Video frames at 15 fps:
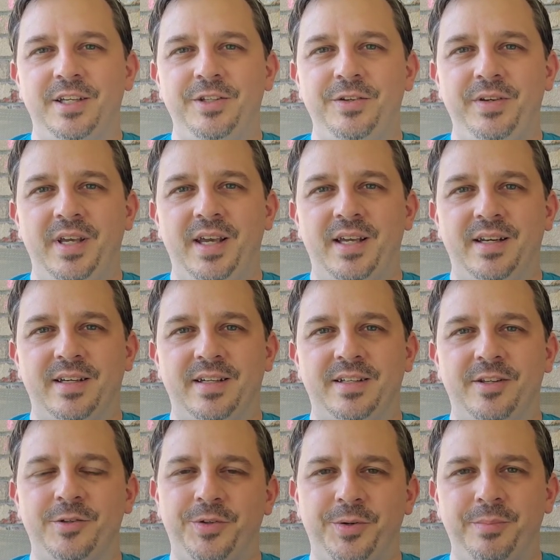you get
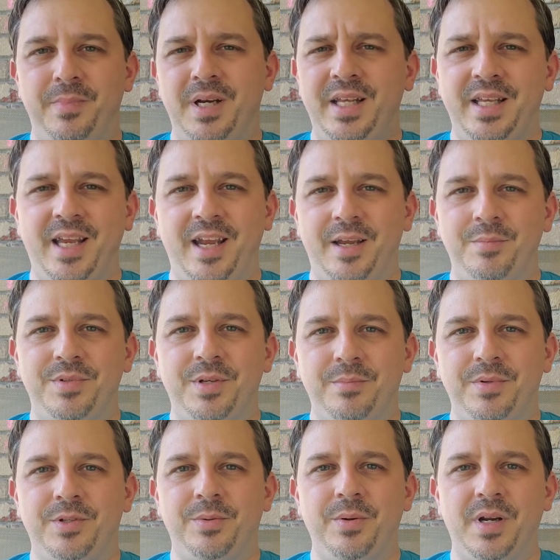those little mini games
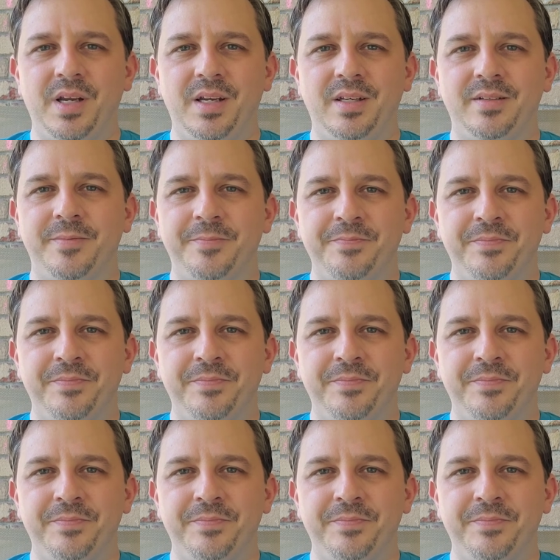in between,